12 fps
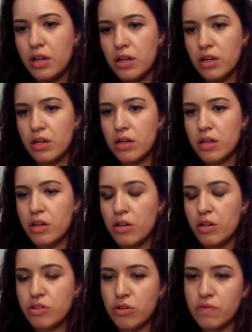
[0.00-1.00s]

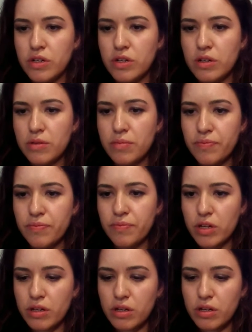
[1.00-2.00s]
lot
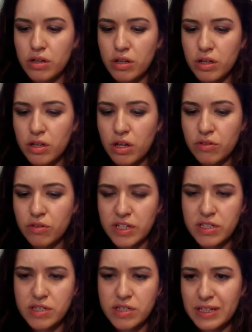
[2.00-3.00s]
of
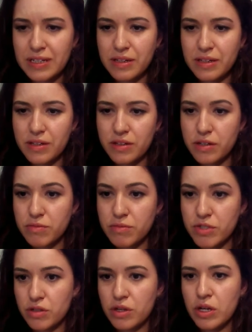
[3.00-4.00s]
flexibility in
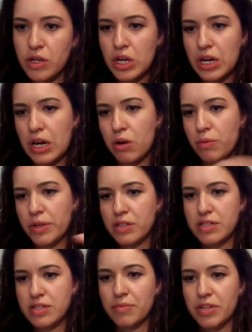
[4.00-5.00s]
terms of how will
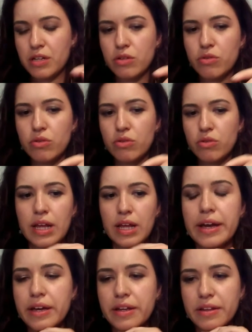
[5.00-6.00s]
something look
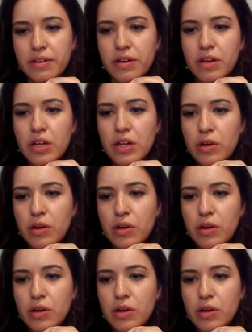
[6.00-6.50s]
like and